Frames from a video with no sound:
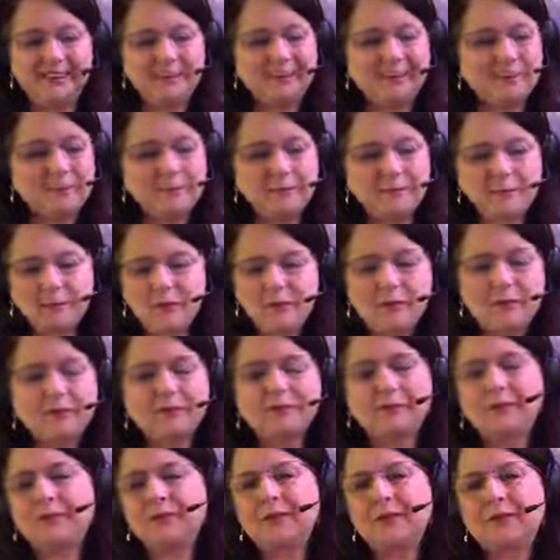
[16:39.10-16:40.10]
It's a
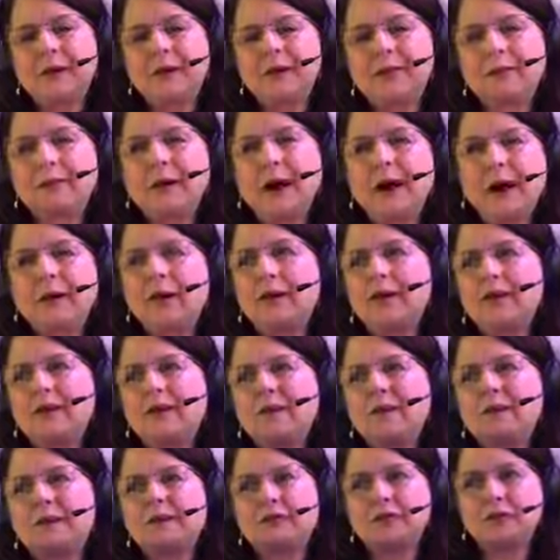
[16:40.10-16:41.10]
beautiful and
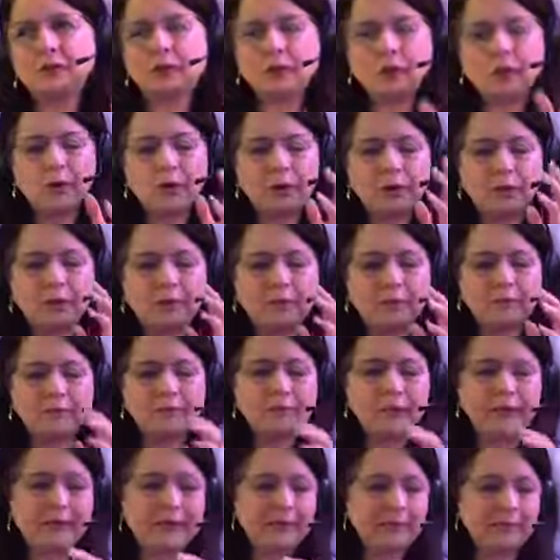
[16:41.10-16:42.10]
powerful story with
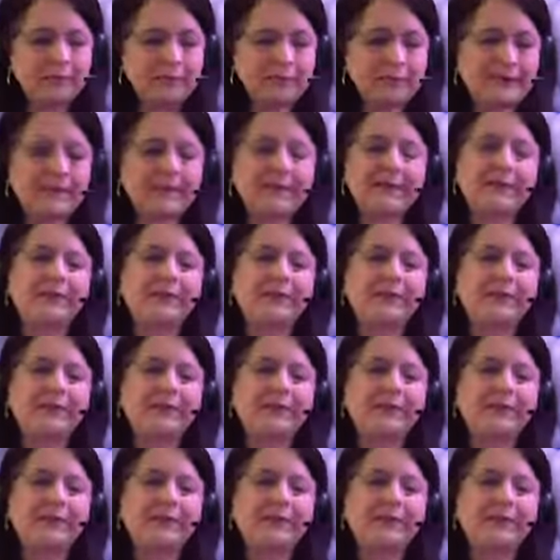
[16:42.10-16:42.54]
many, many